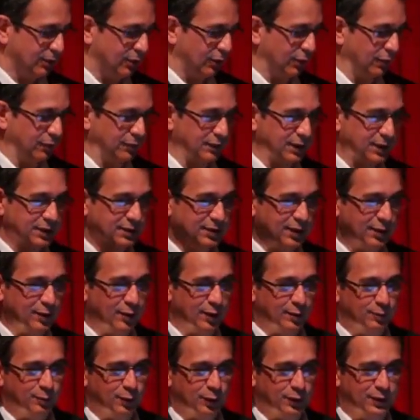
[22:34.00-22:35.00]
all of this and
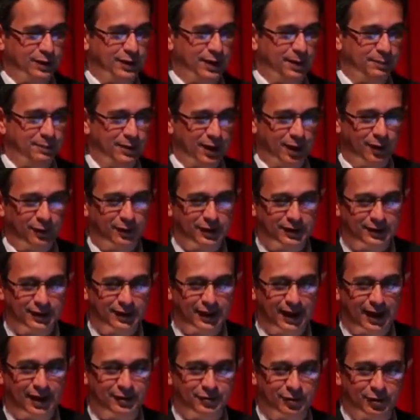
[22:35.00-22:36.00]
not put them down in
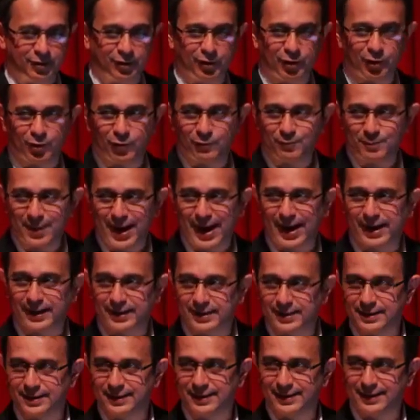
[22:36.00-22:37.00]
the category of
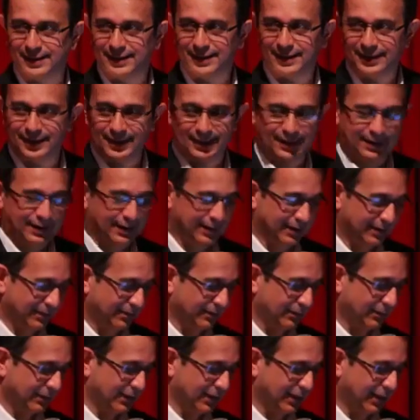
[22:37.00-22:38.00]
mad
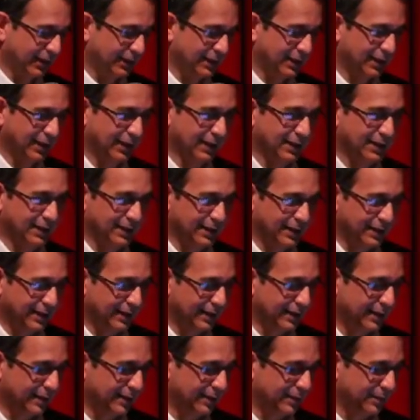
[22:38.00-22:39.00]
that Nick
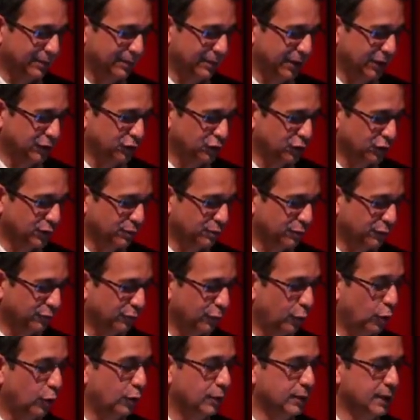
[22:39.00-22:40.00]
mentioned
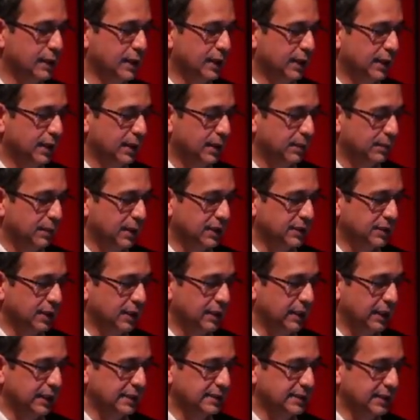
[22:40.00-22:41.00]
before. But
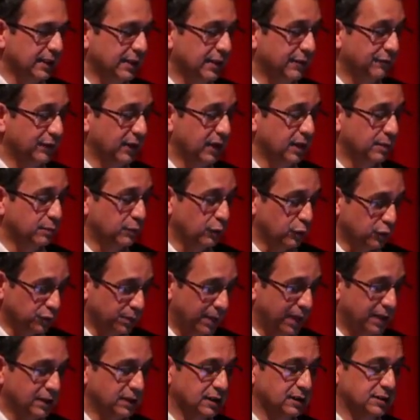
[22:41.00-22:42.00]
certainly significant
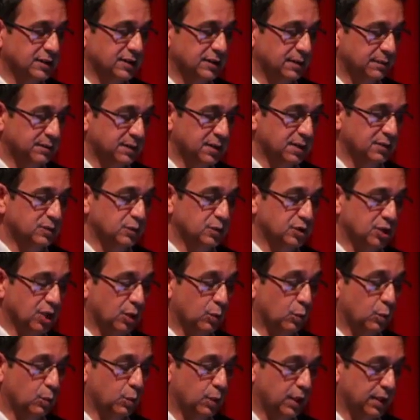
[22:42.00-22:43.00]
postprandial symptoms which
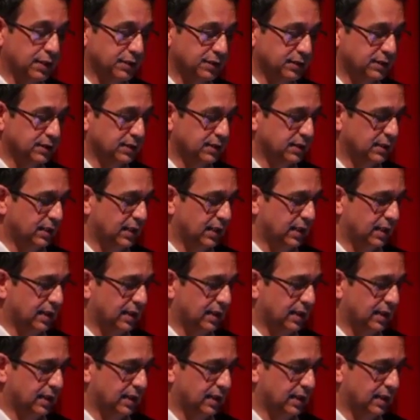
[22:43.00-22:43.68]
are worse